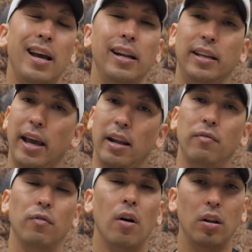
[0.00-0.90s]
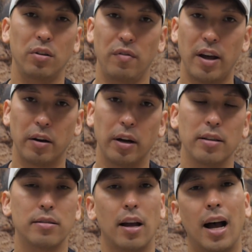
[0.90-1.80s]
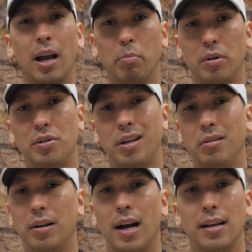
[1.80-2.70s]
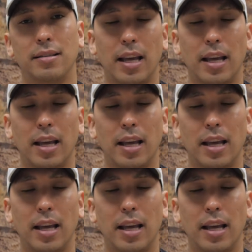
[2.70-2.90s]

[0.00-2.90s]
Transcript: And again, for all you veterans, I appreciate you guys.